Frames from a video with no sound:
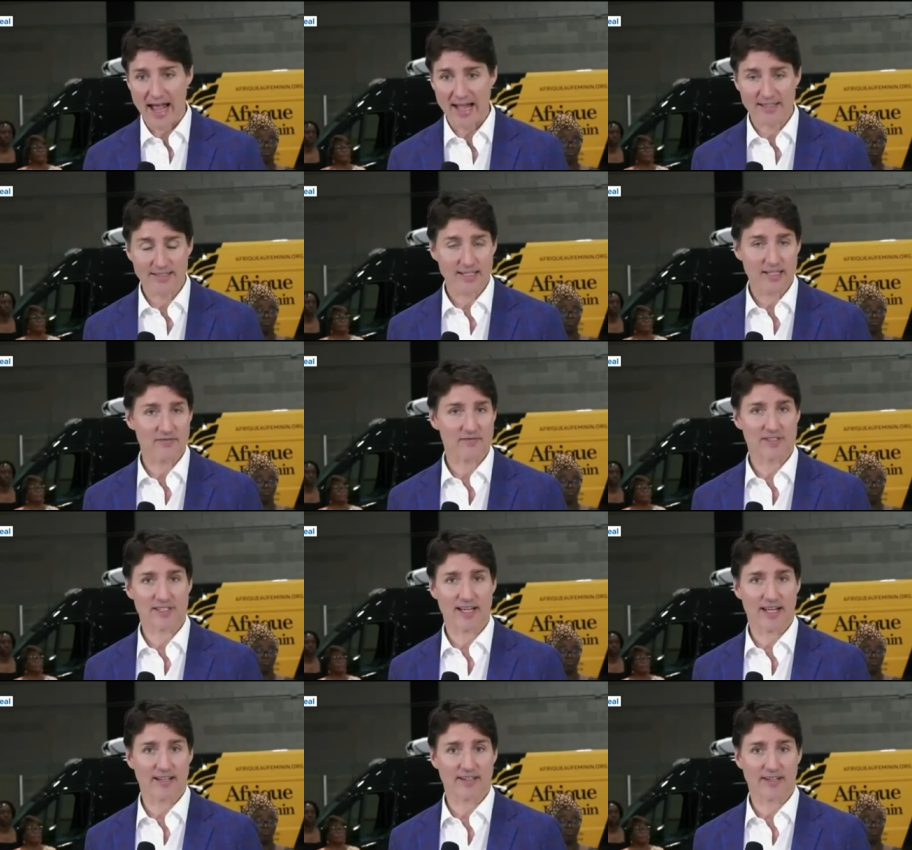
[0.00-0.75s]
As I've
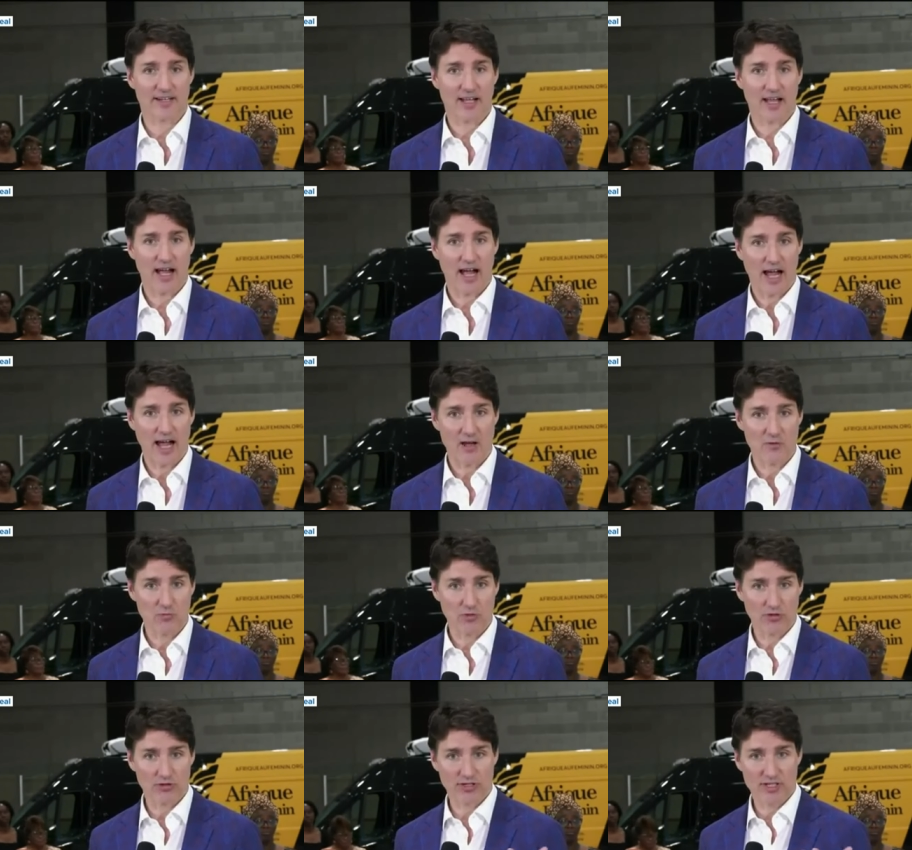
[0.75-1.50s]
said, I
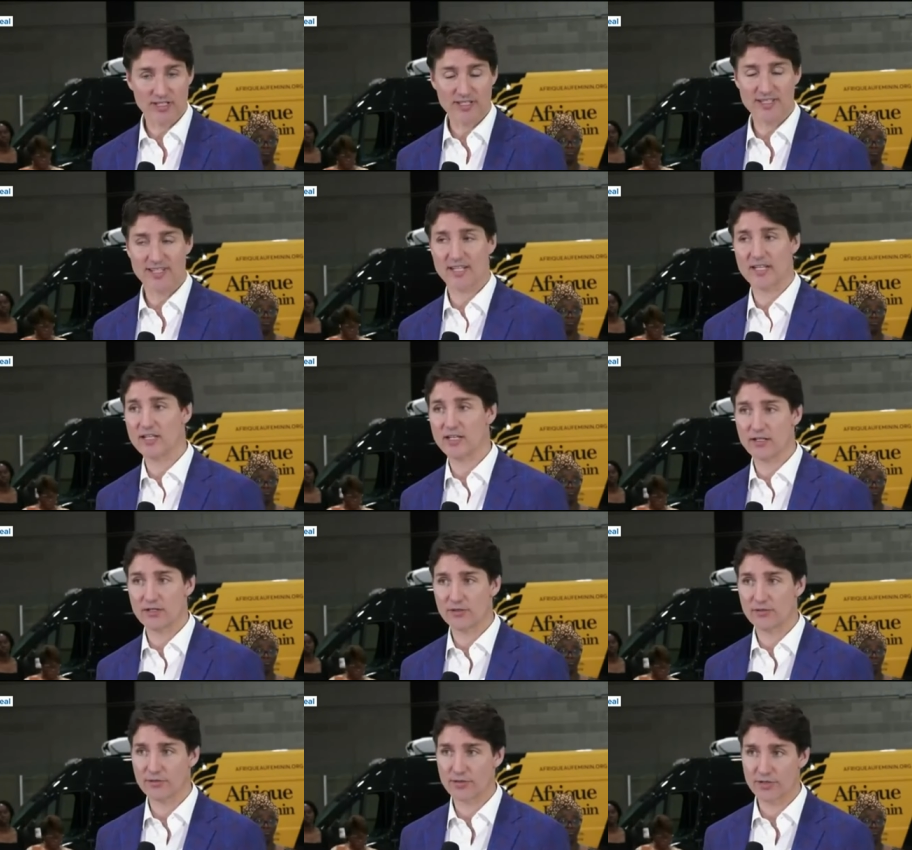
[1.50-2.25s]
will
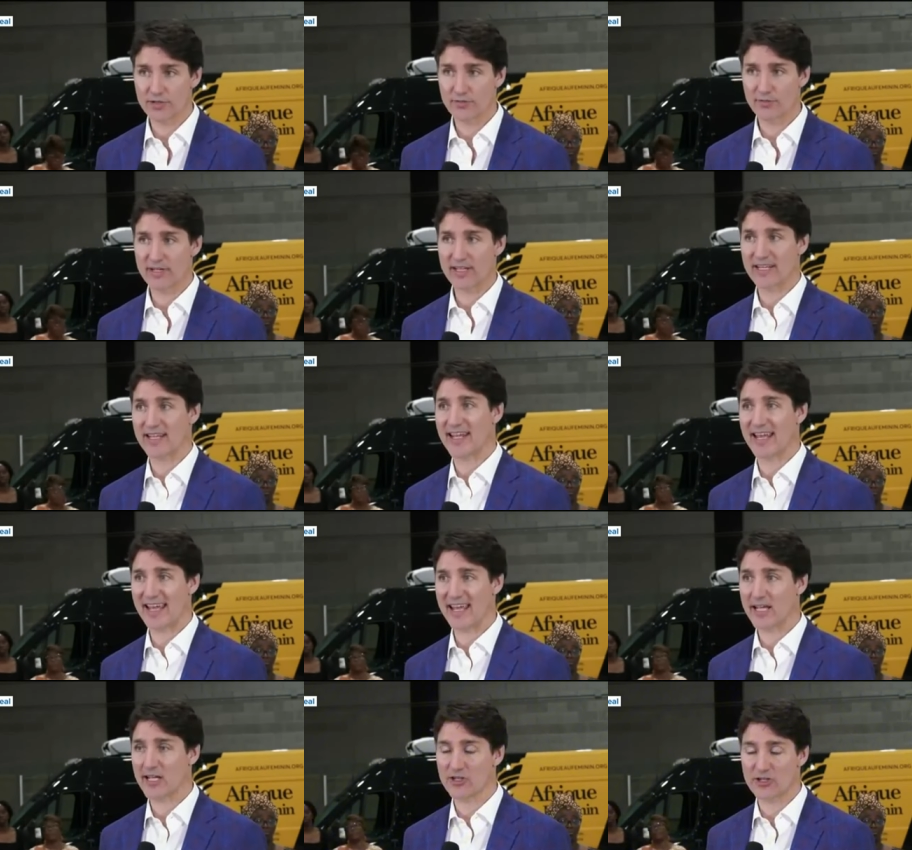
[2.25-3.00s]
continue to
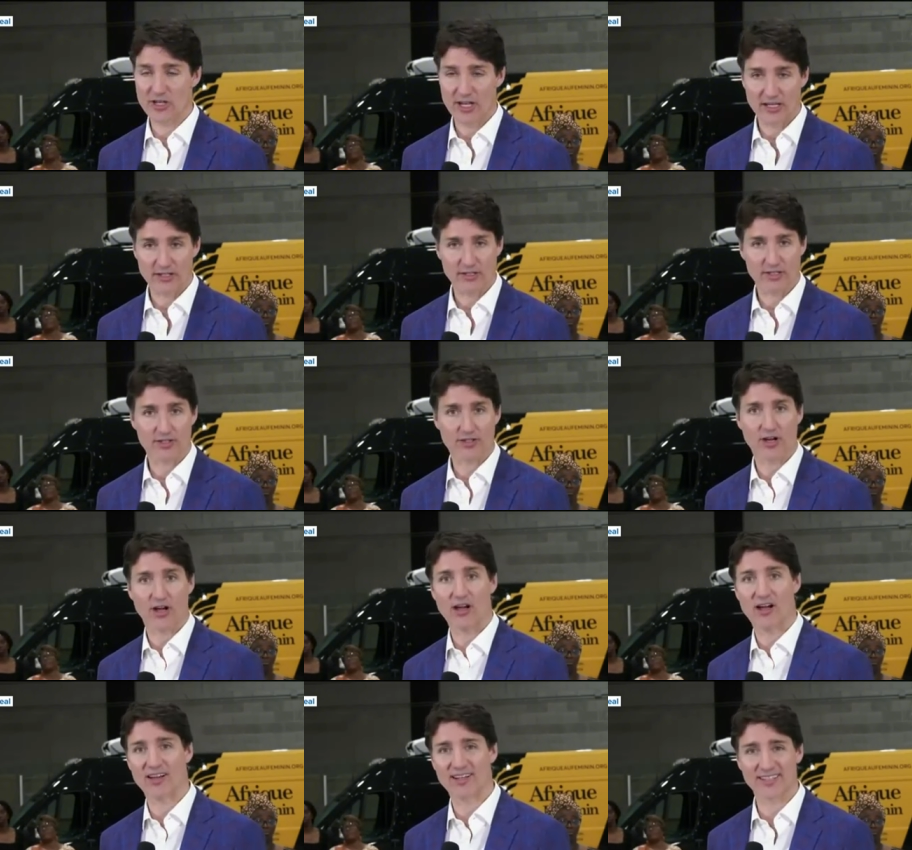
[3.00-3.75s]
engage and to
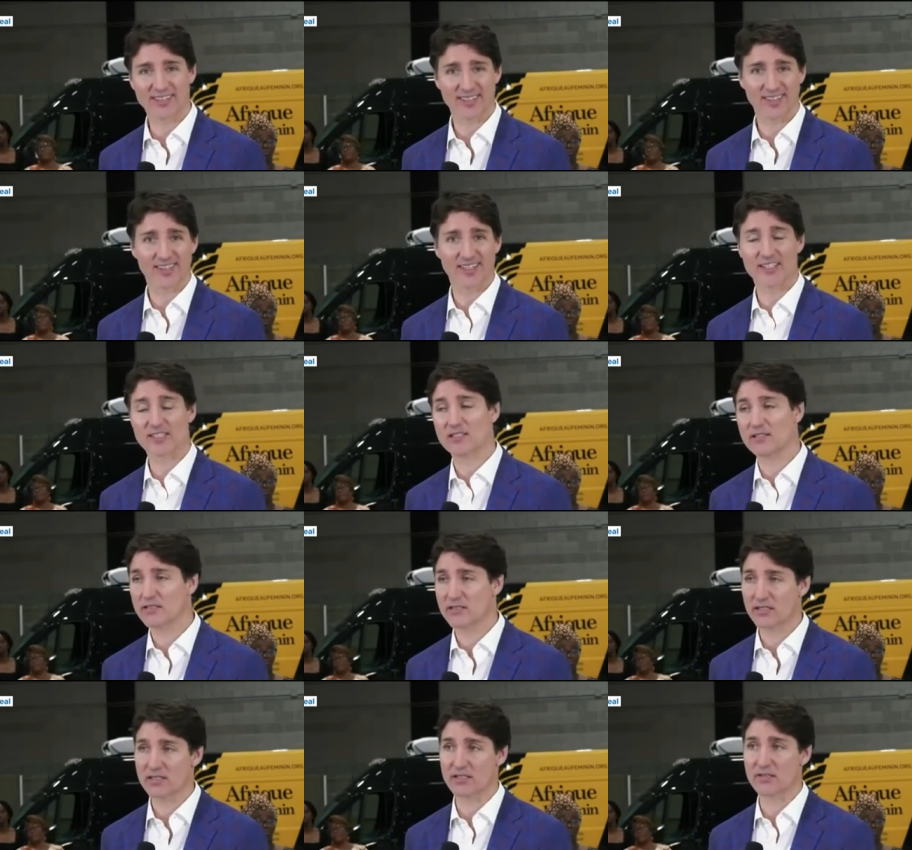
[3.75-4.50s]
talk and to
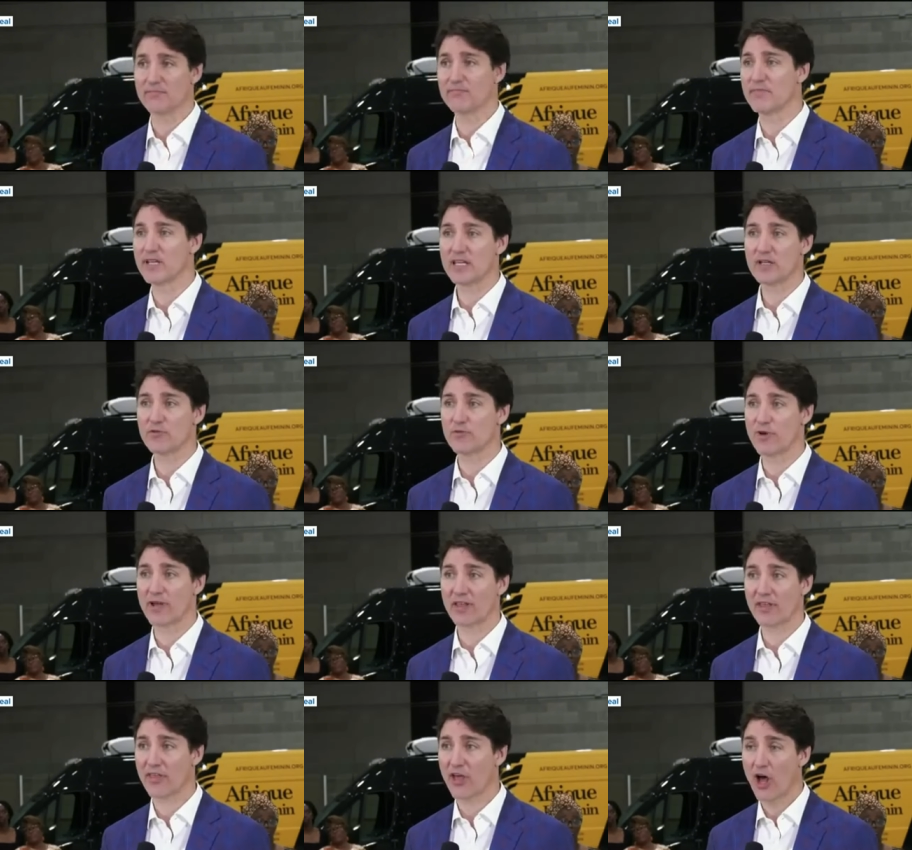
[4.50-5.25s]
listen and to meet
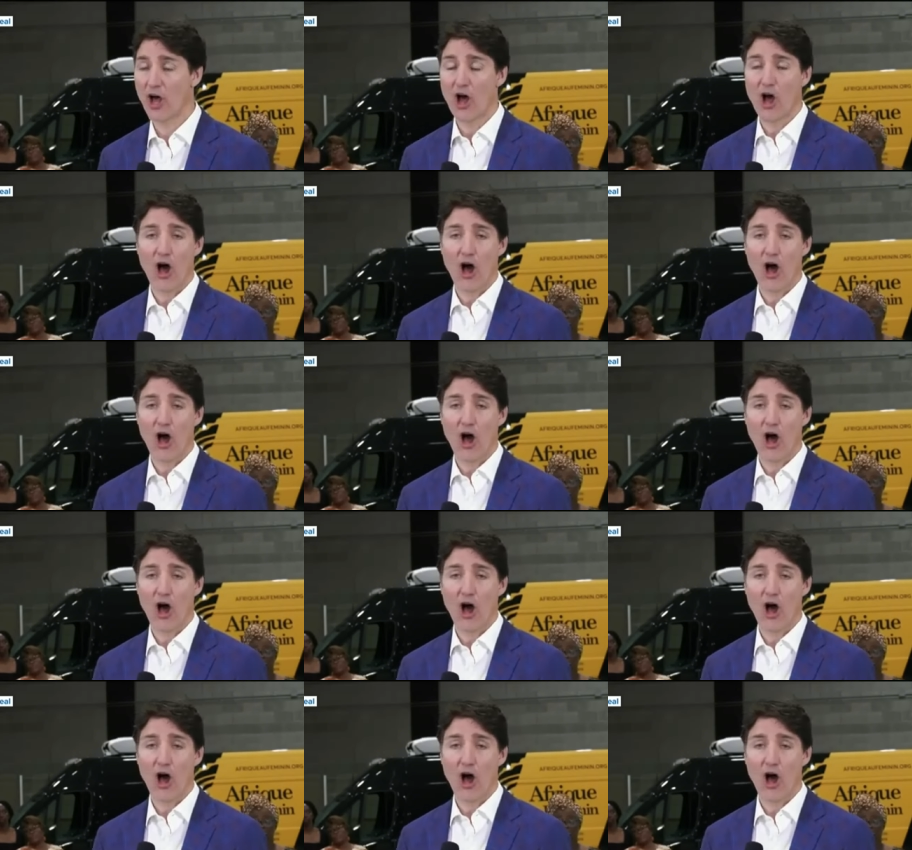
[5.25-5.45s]
with